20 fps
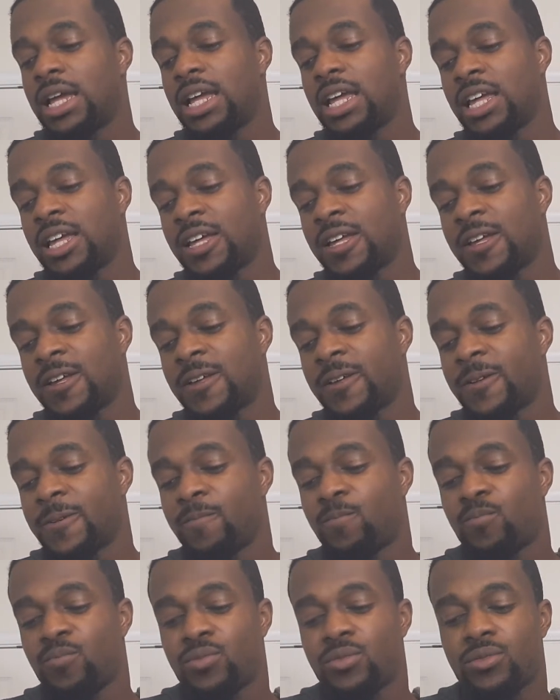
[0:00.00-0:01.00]

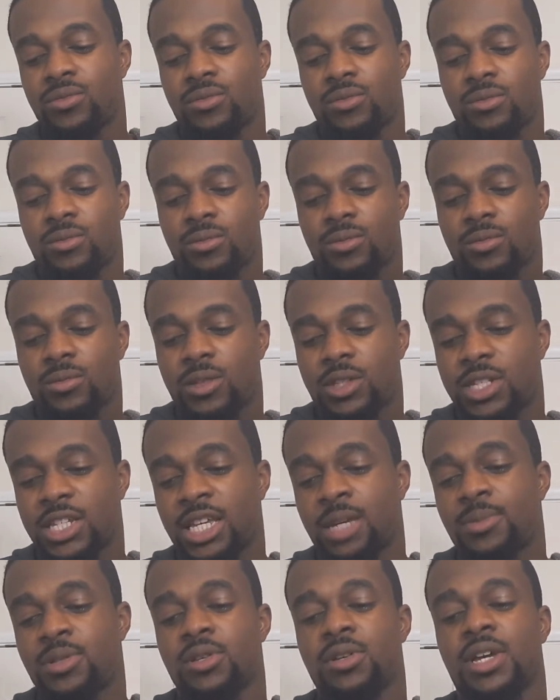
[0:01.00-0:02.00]
and
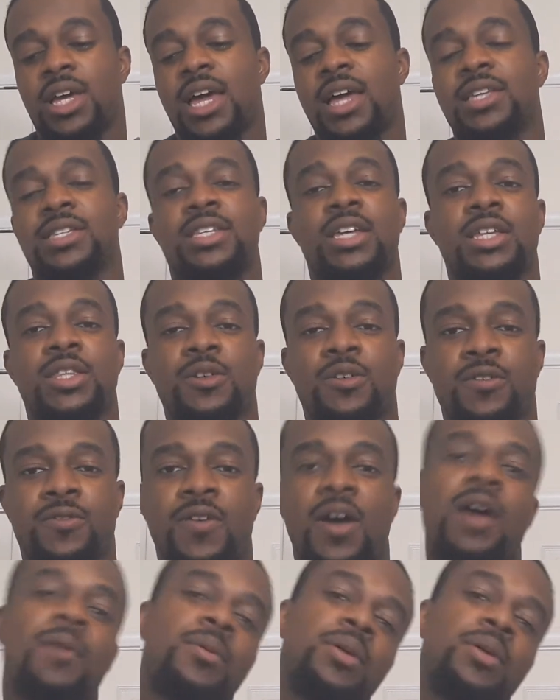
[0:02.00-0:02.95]
Samsung has the 835.